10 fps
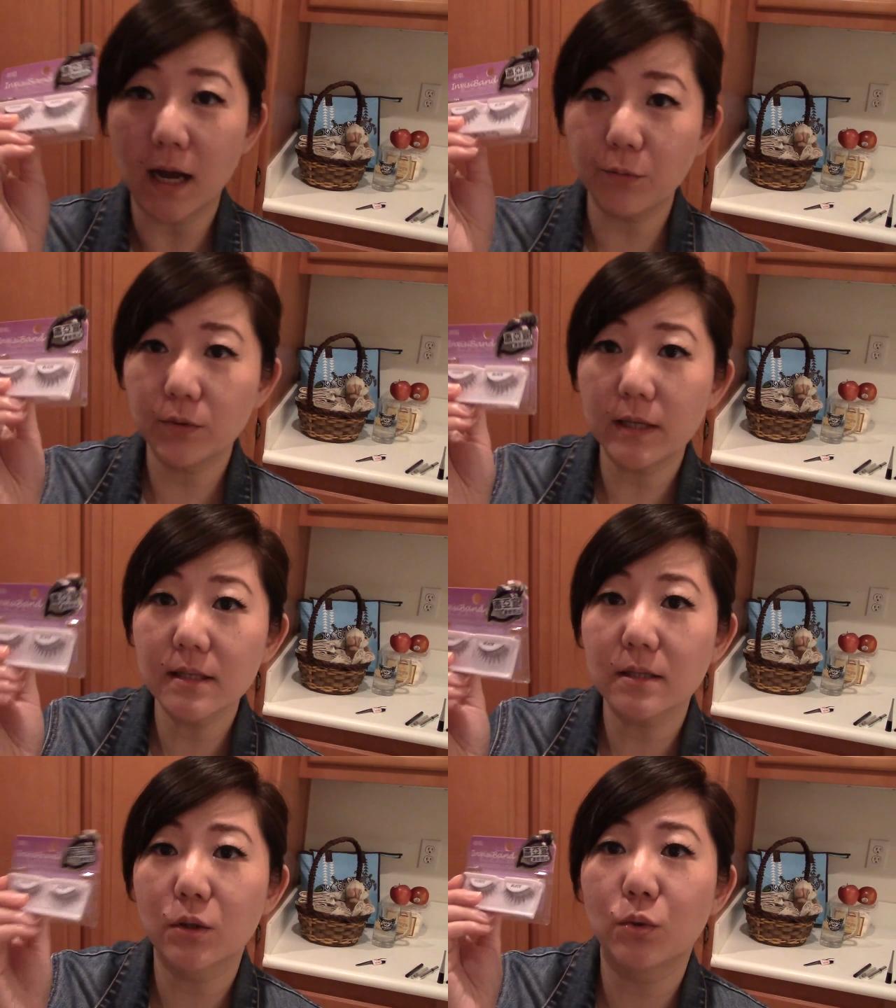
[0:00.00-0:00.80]
I
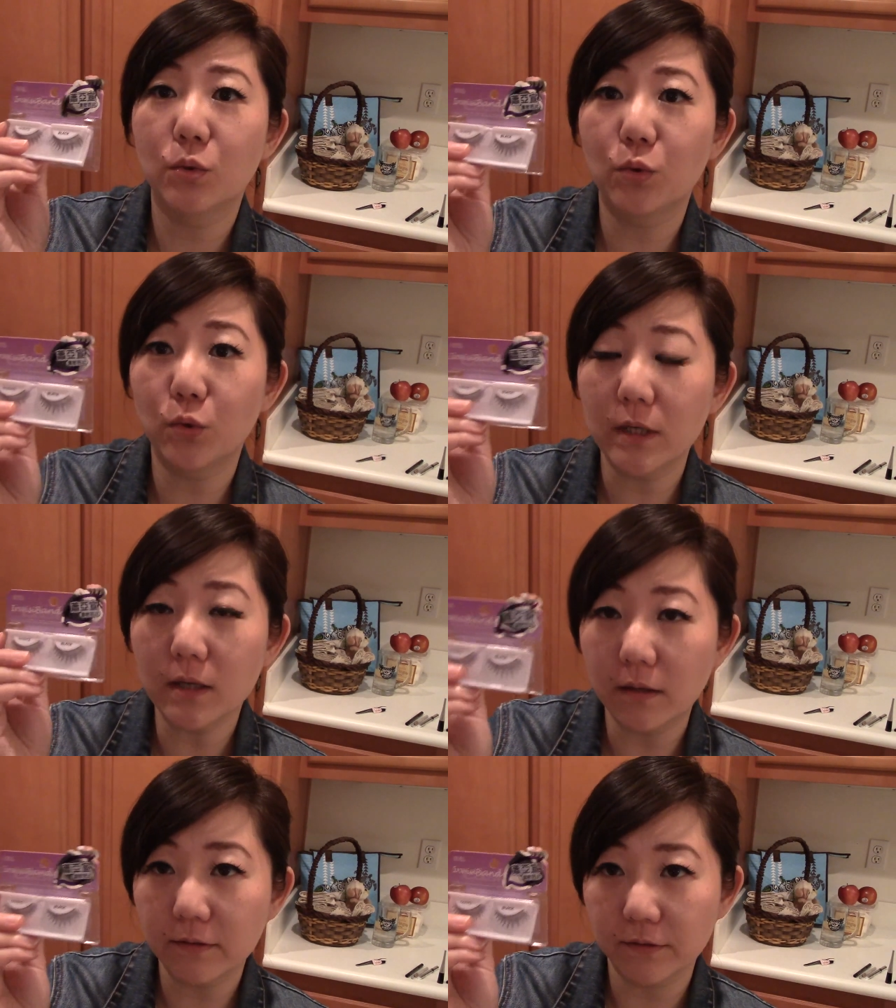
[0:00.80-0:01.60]
realized the
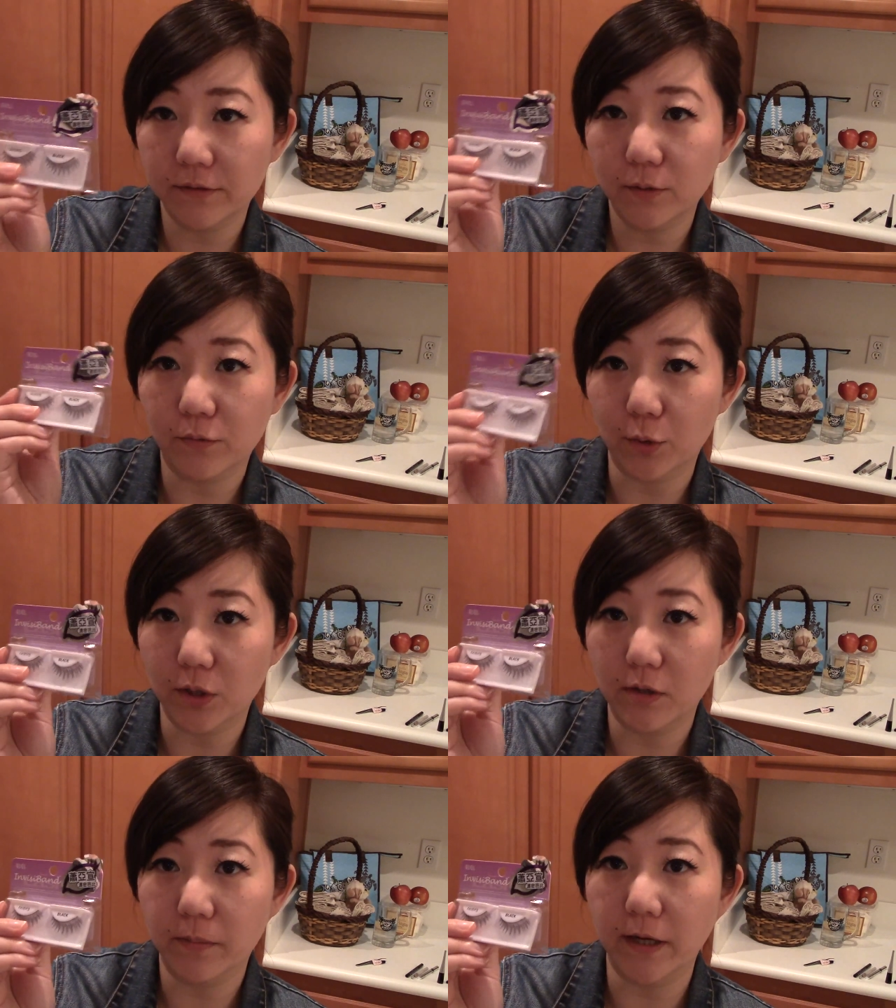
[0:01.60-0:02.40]
$3.50 or
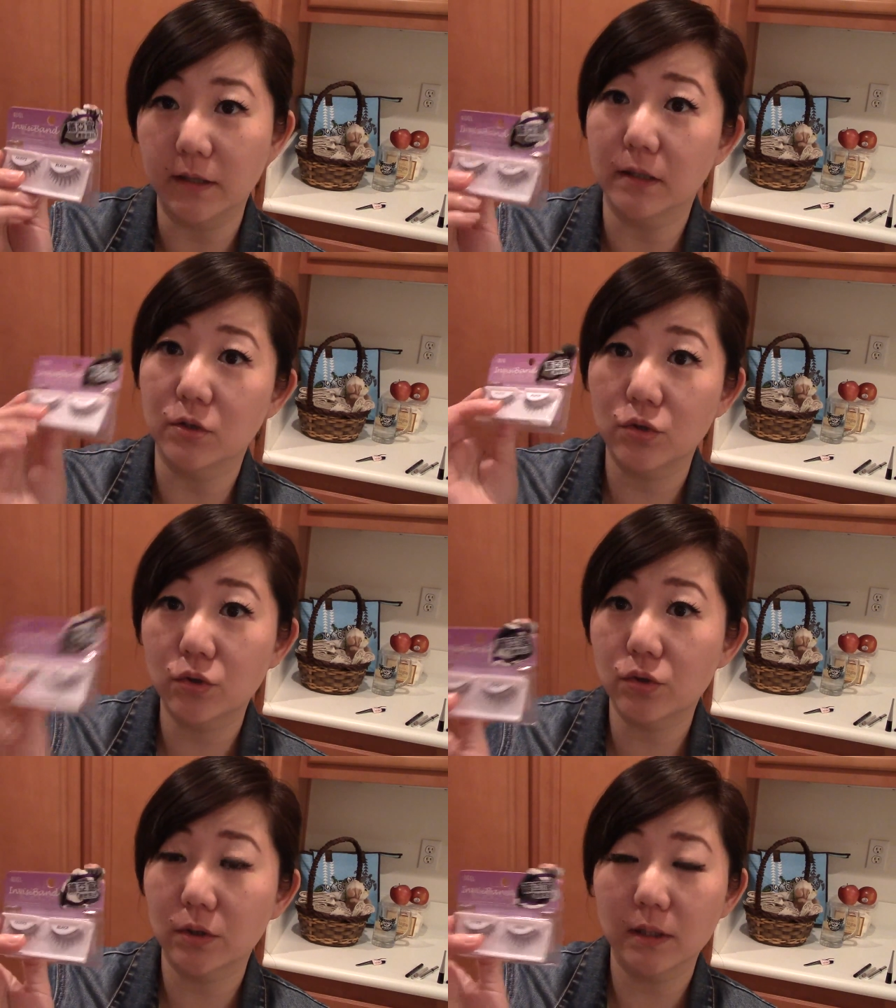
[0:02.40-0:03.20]
$4 pair is
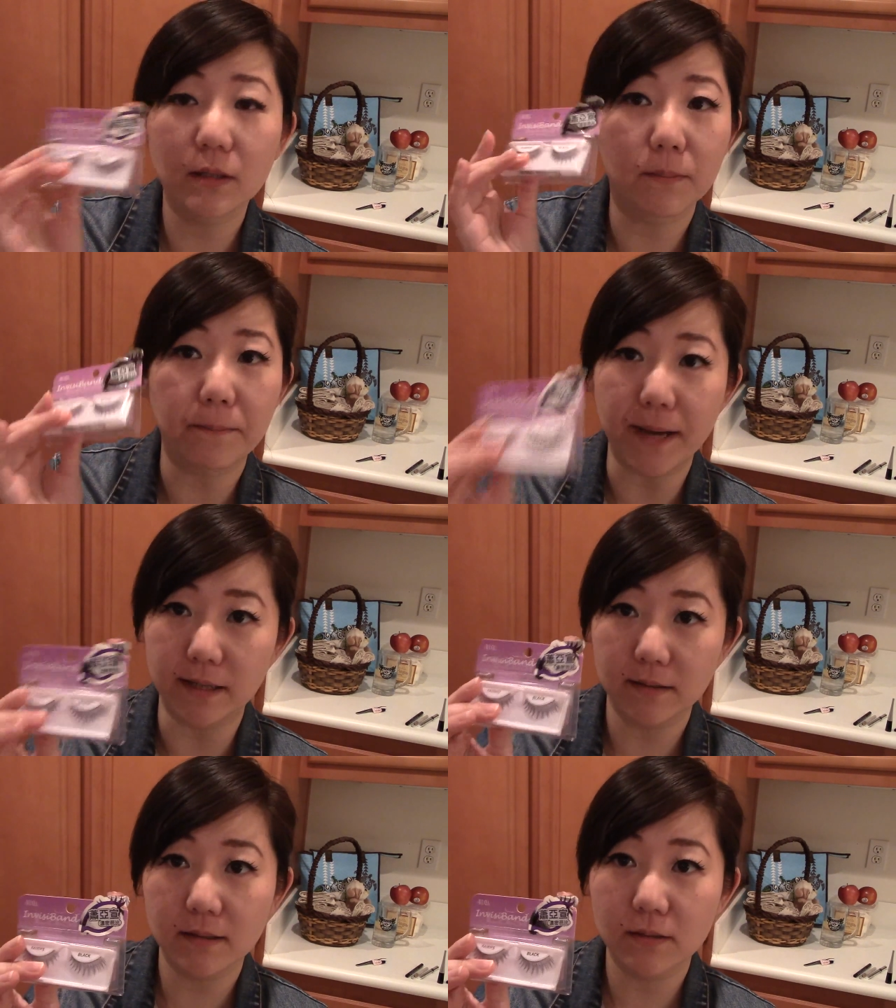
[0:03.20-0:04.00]
usually the
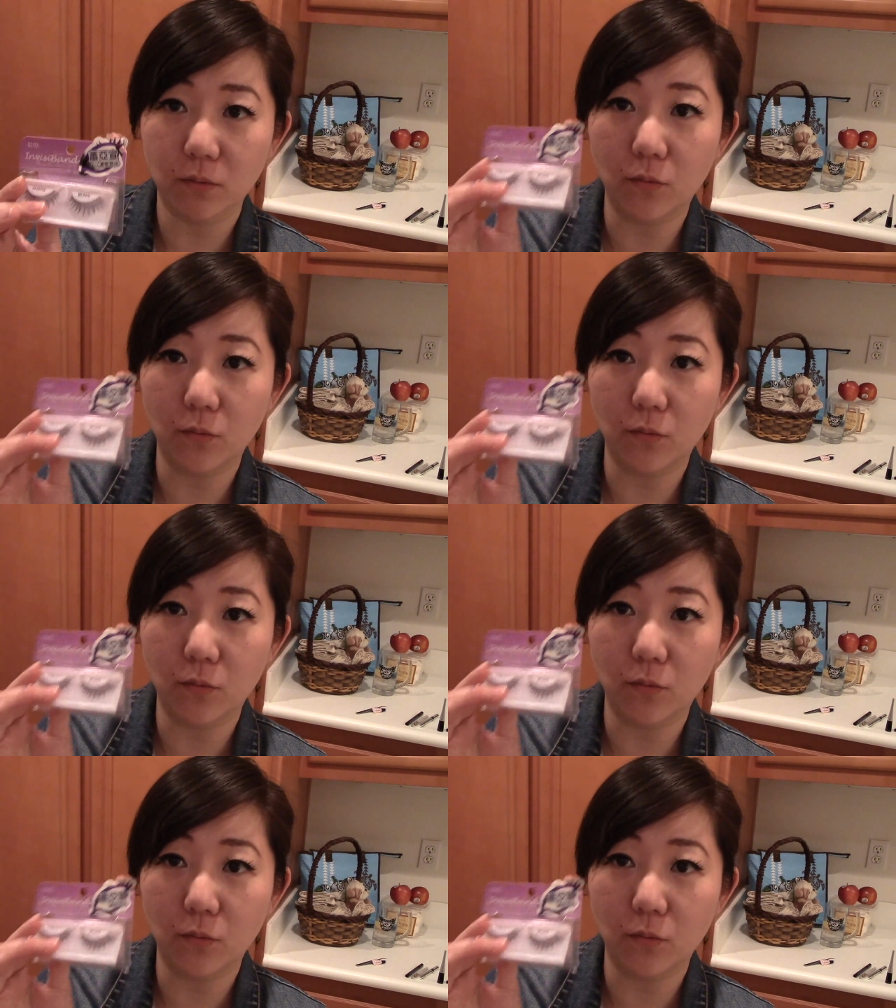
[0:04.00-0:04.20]
best